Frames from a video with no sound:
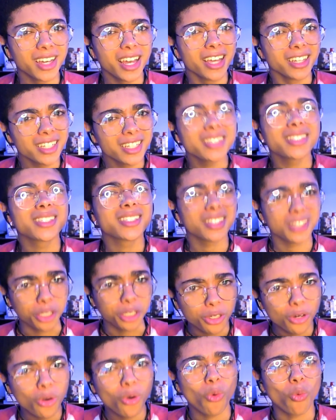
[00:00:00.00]
They
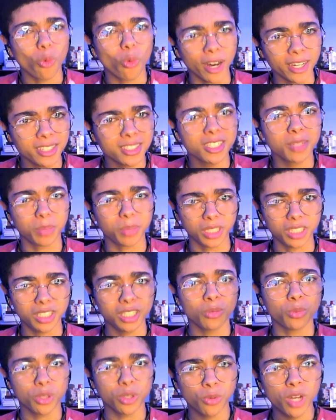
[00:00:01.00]
still want to be
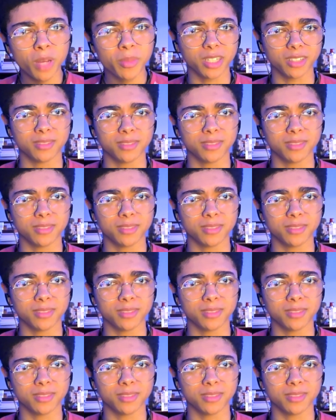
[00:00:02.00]
with women.